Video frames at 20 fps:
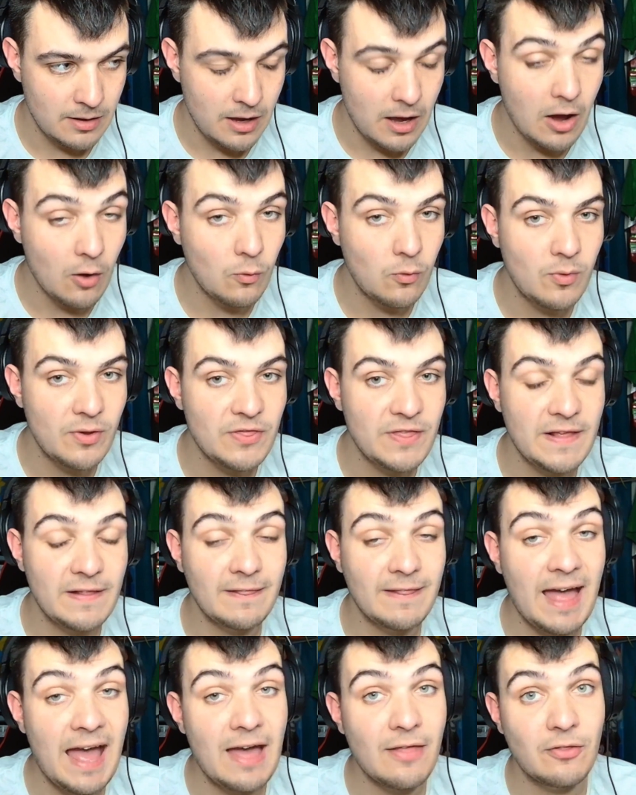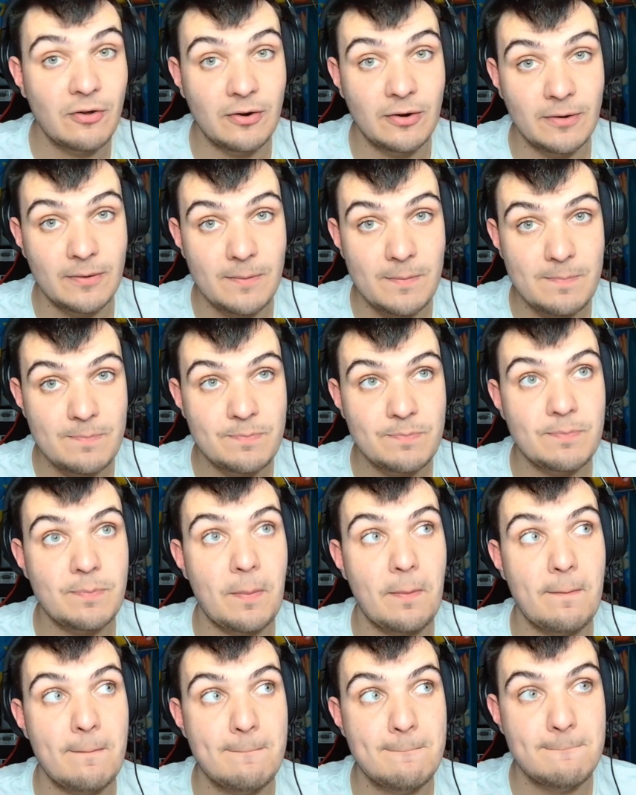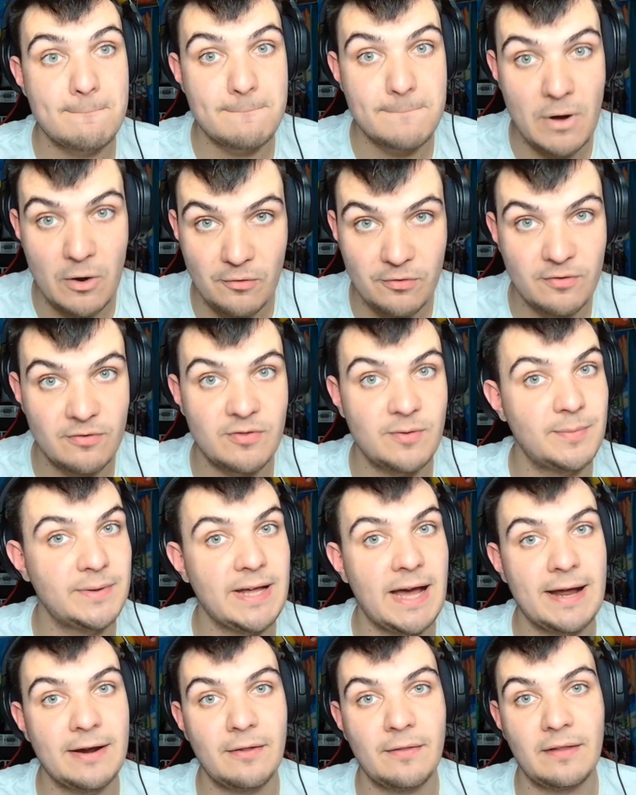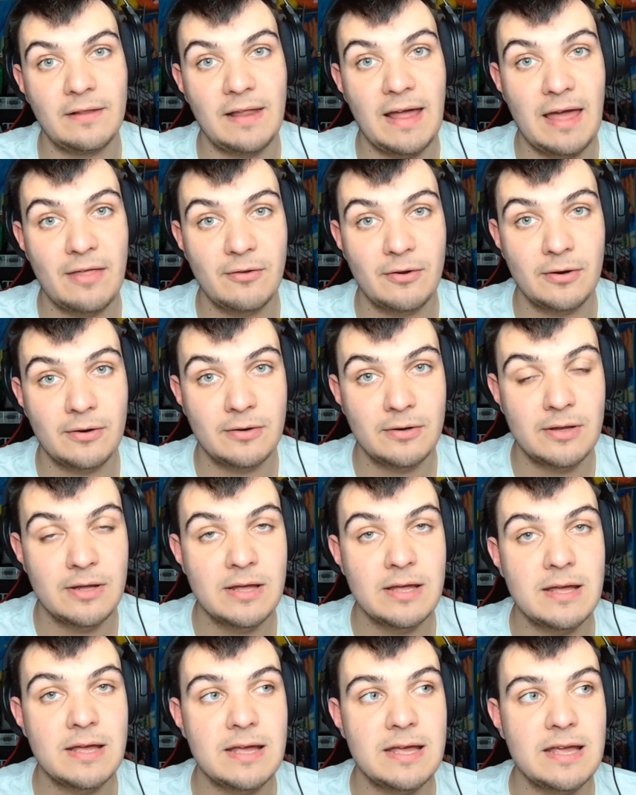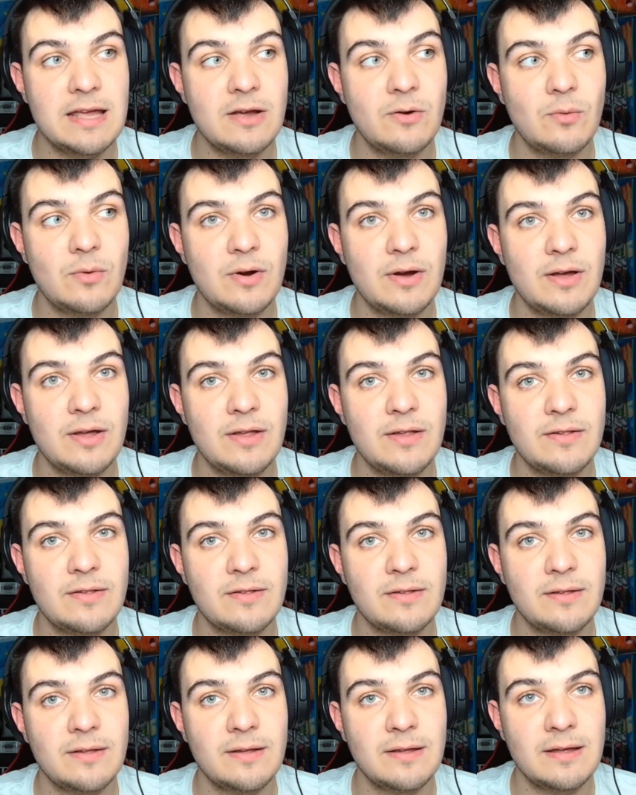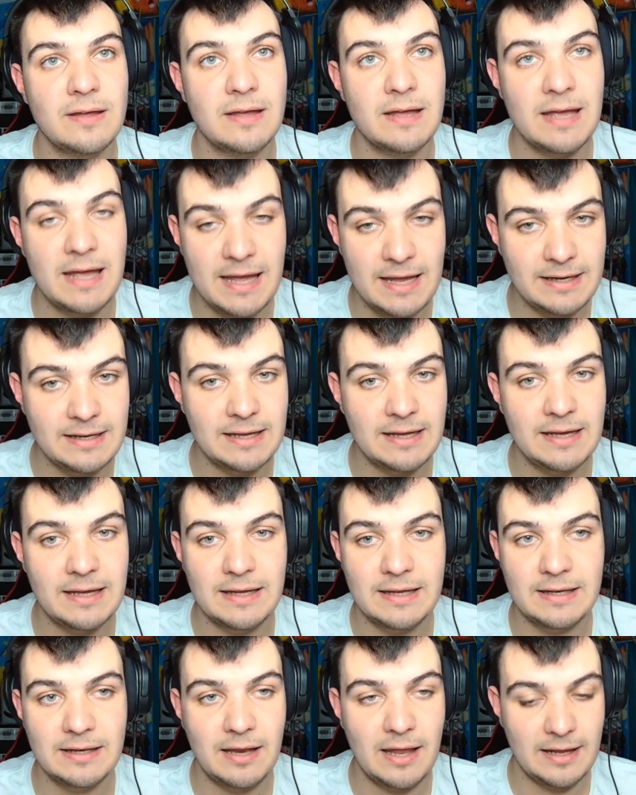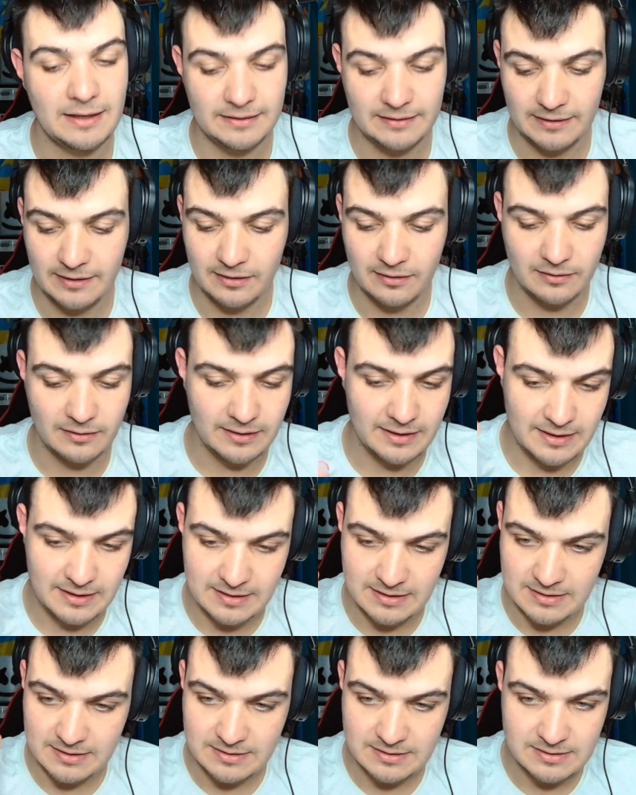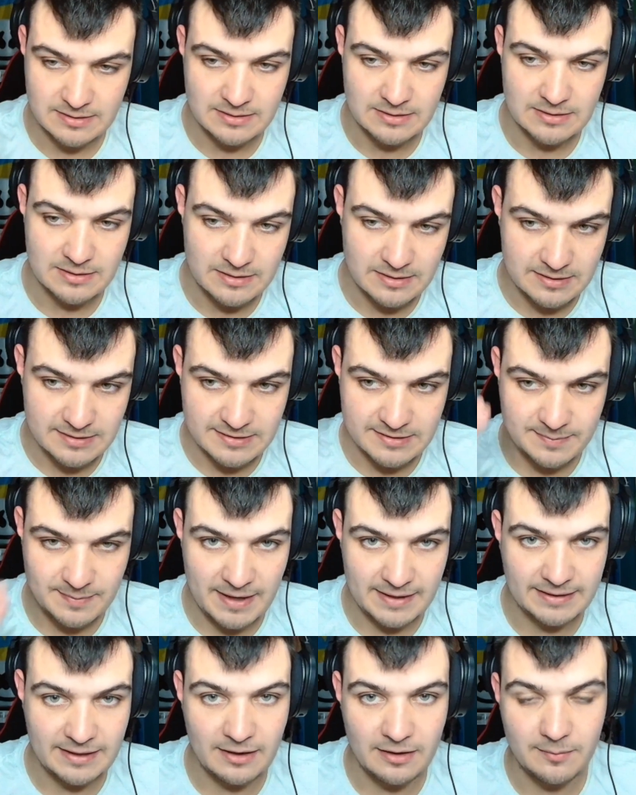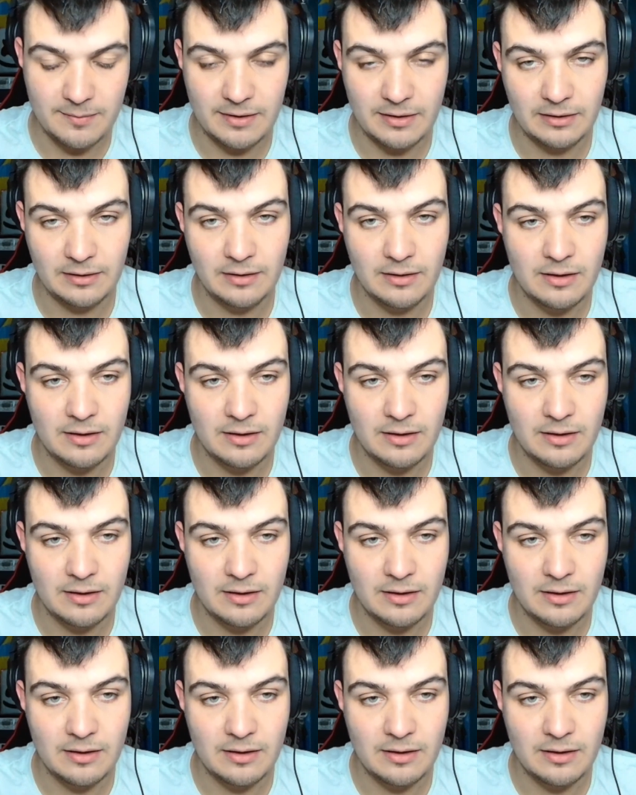with the lather, both of them tied on the lather. It was head-to-head, like literally smack down the middle.